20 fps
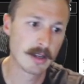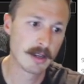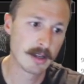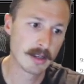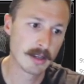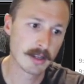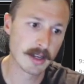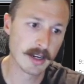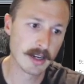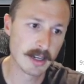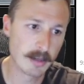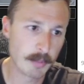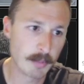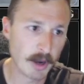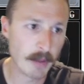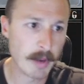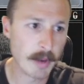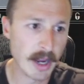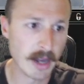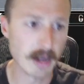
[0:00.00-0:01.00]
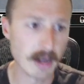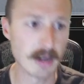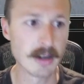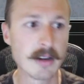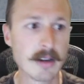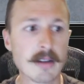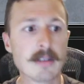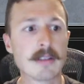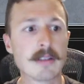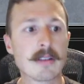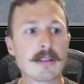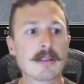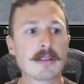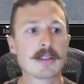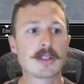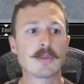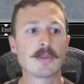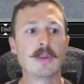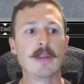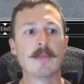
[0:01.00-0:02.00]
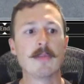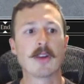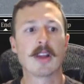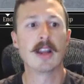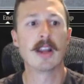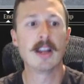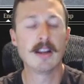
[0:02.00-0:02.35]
getting to play my sweet Mercadian